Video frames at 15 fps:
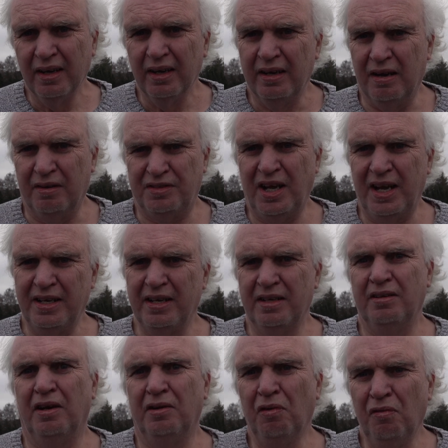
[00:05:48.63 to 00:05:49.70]
Now I've taken
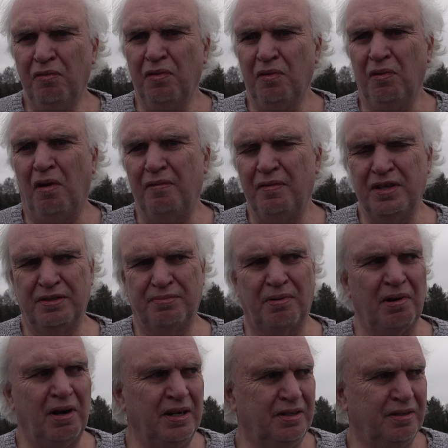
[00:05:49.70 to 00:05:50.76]
an awful lot of
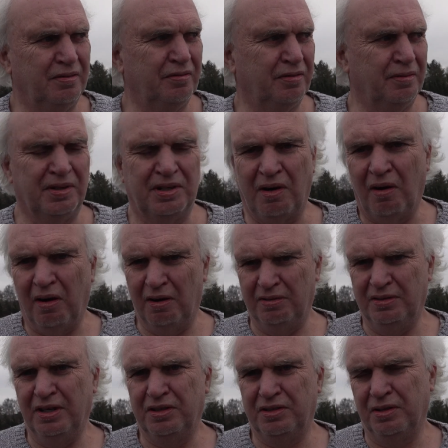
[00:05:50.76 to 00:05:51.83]
inspiration from a guy
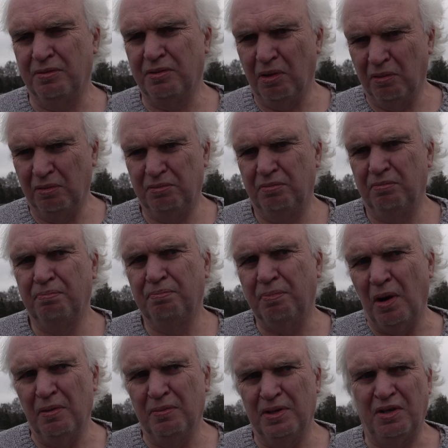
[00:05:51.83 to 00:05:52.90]
on YouTube called
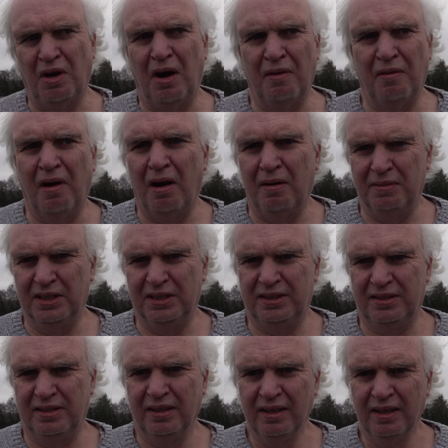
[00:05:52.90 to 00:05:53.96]
Boomer
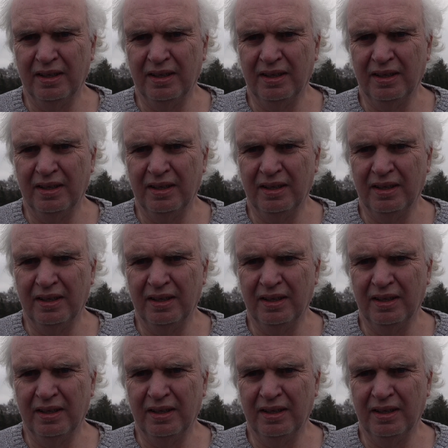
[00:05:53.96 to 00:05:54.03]
Dioramas.